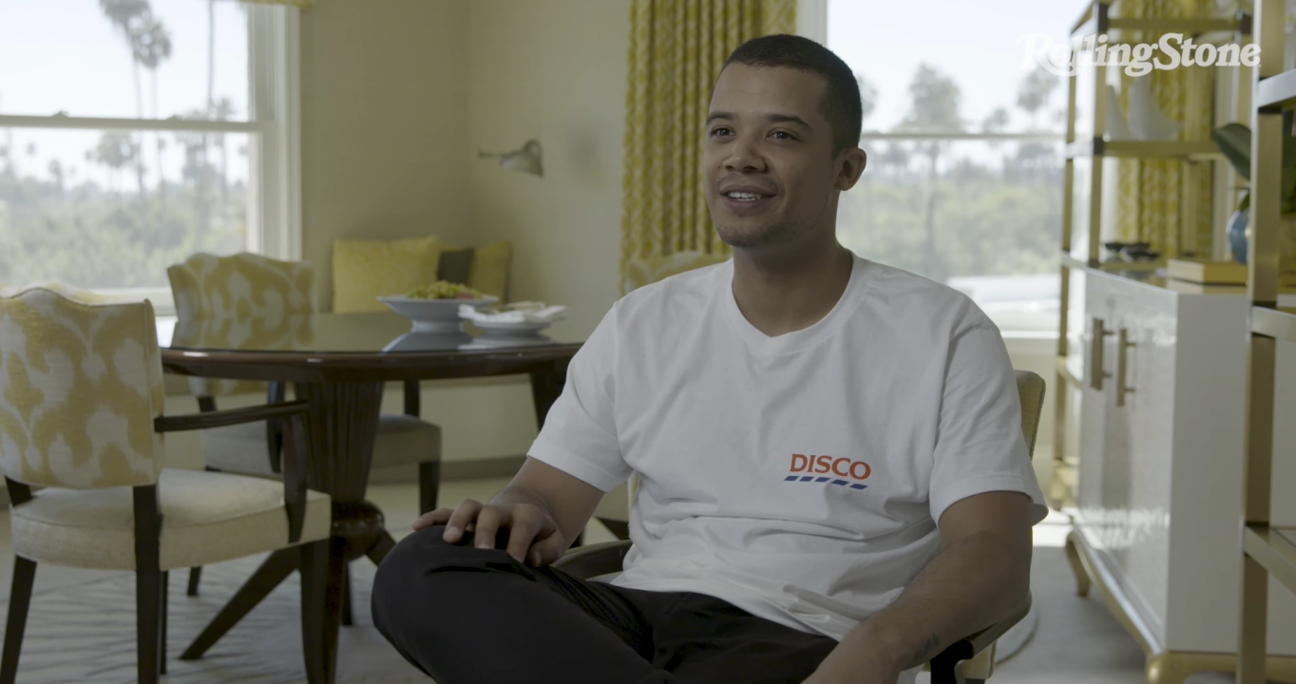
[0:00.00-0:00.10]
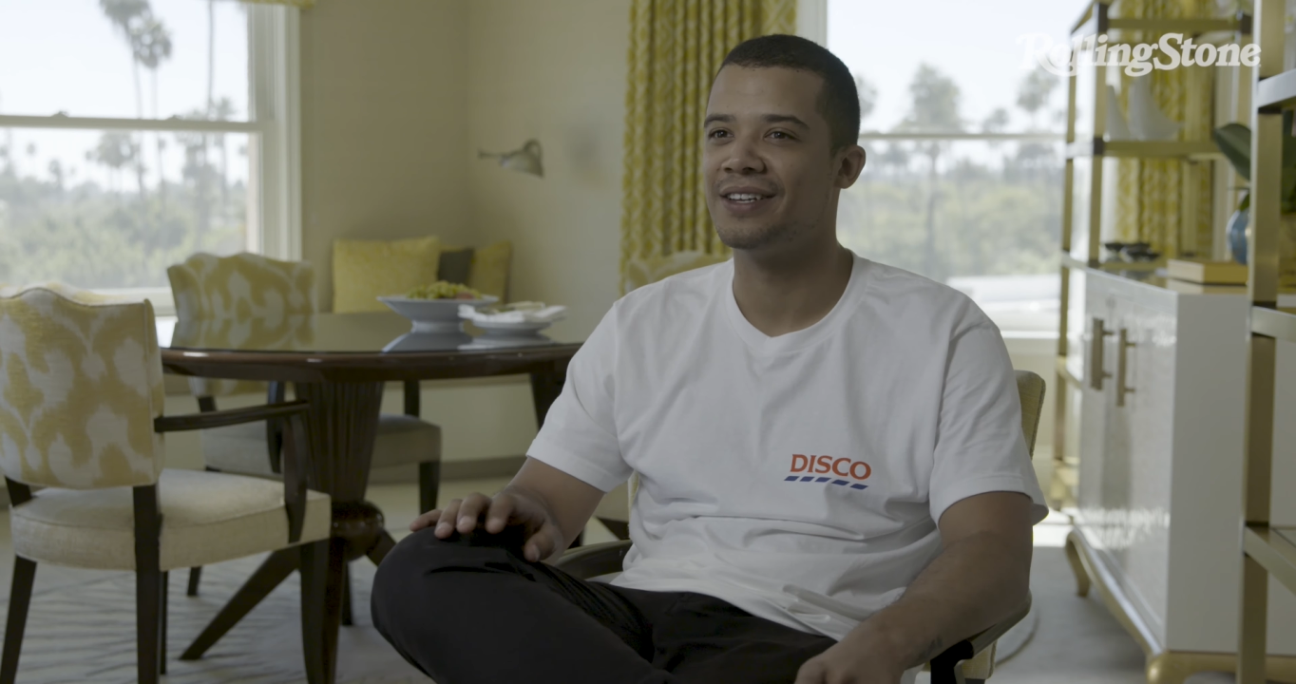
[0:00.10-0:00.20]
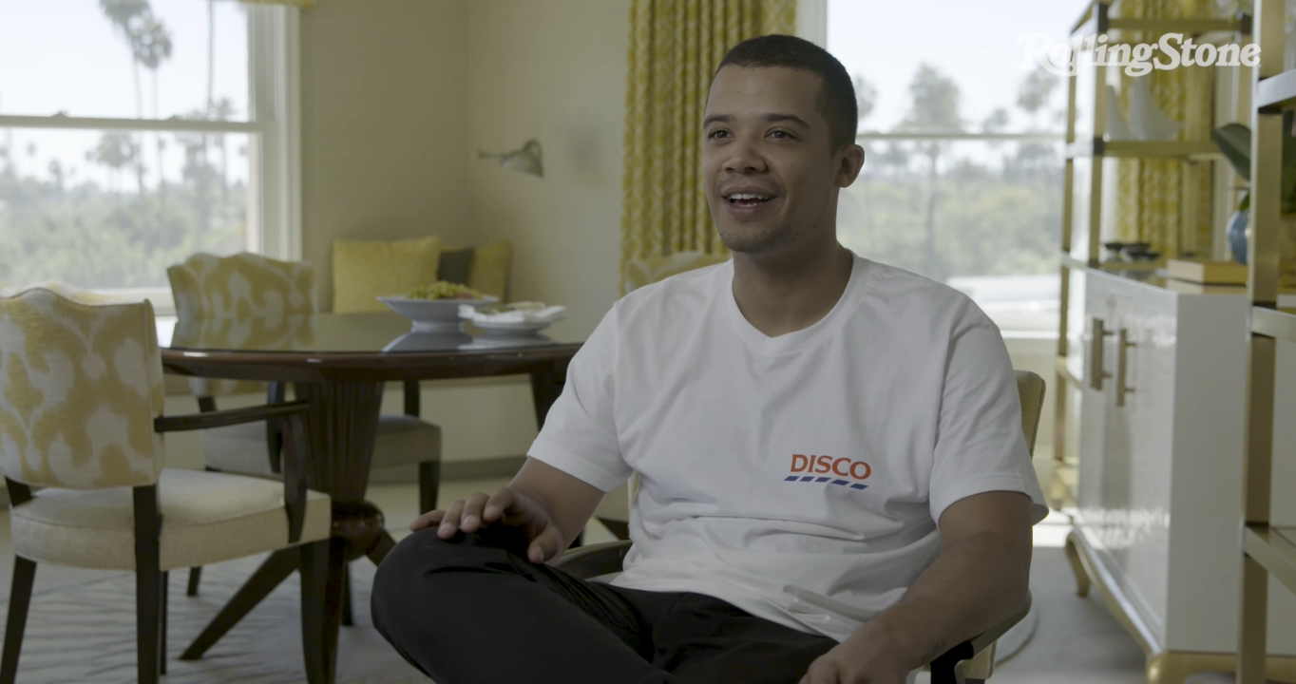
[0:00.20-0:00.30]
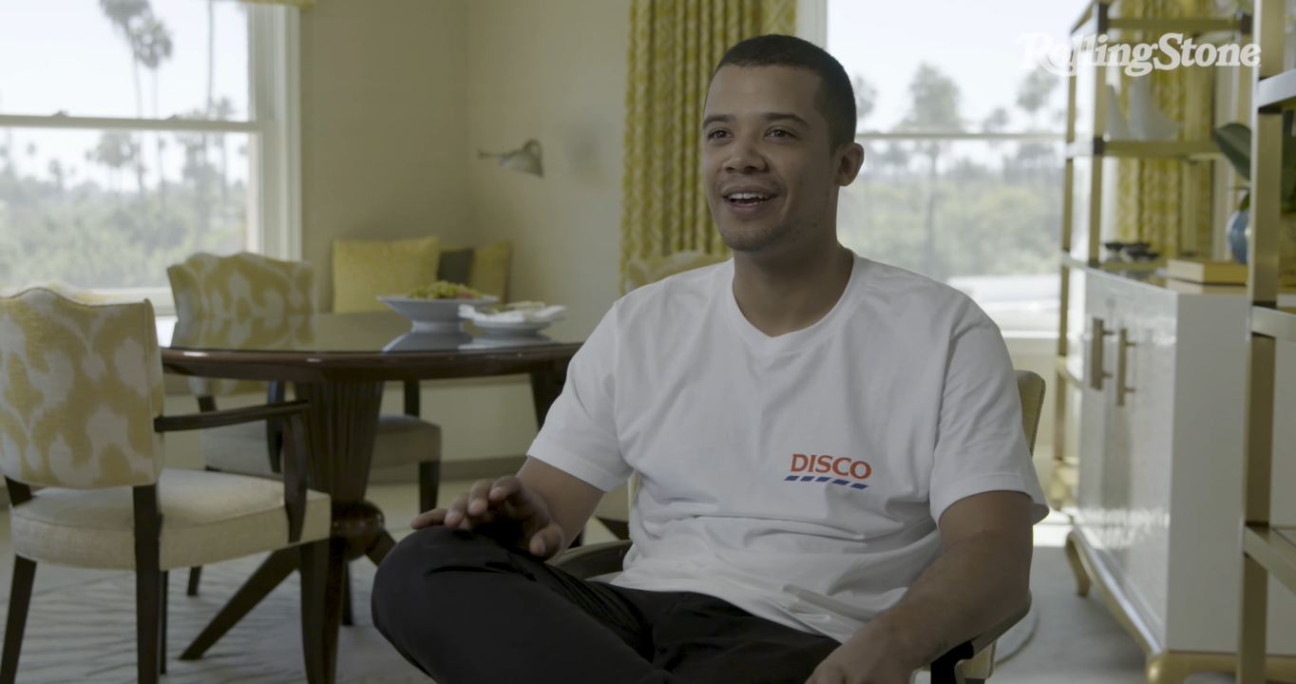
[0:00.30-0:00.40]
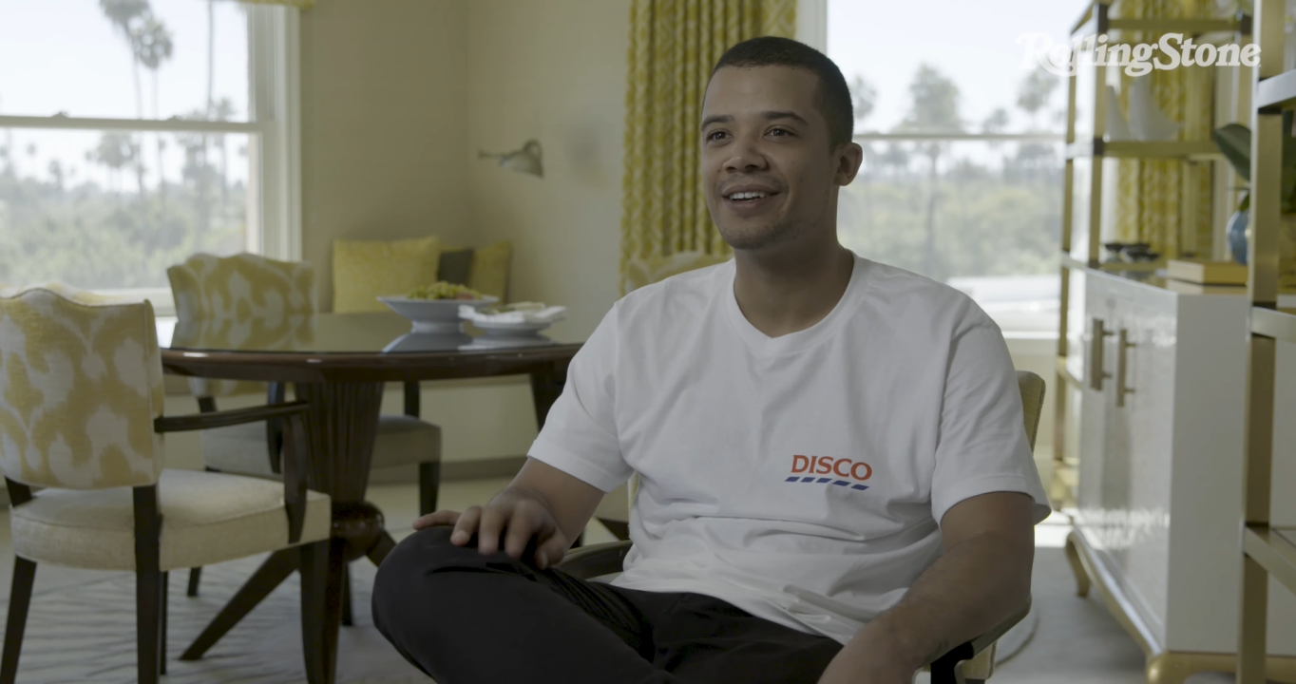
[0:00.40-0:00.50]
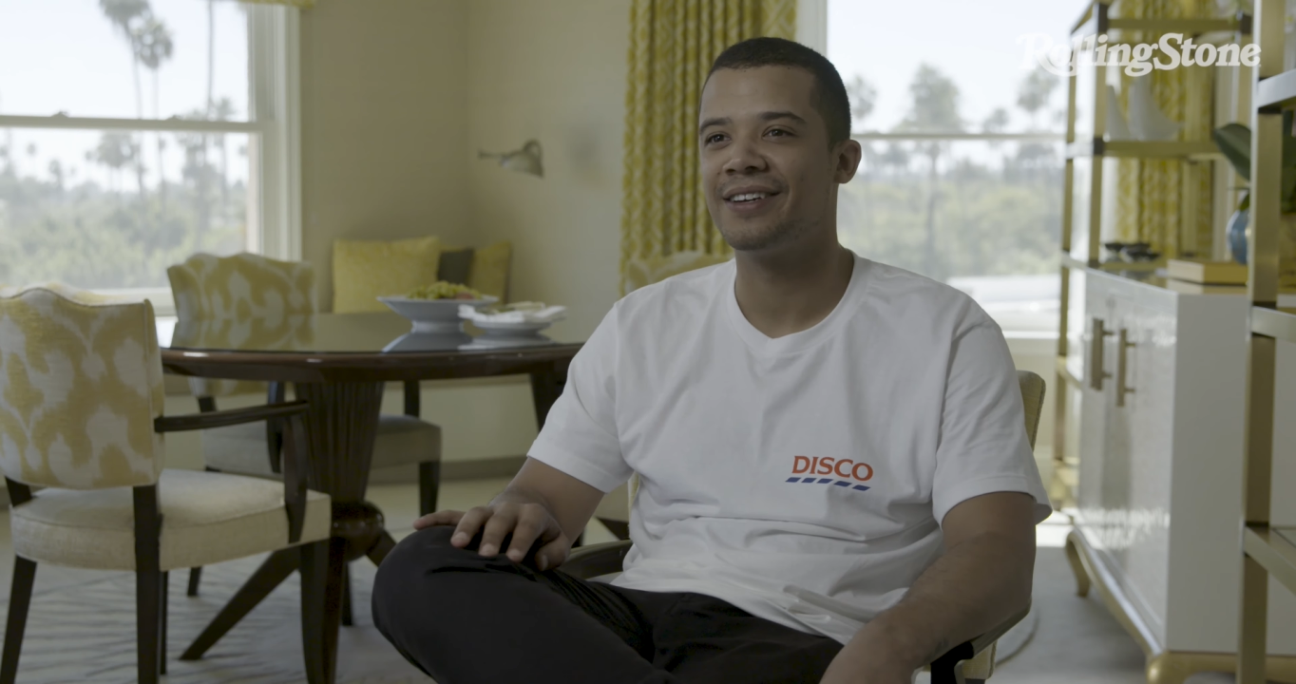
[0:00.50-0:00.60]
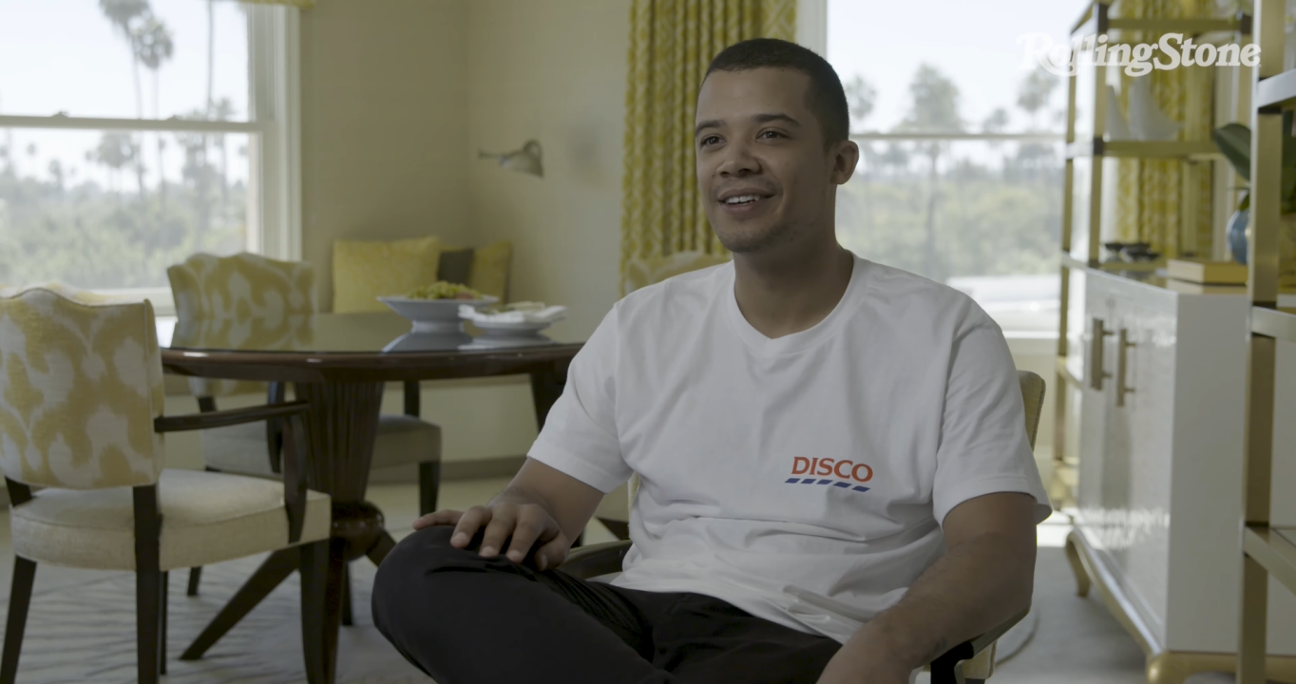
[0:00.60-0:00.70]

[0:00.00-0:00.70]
It's like,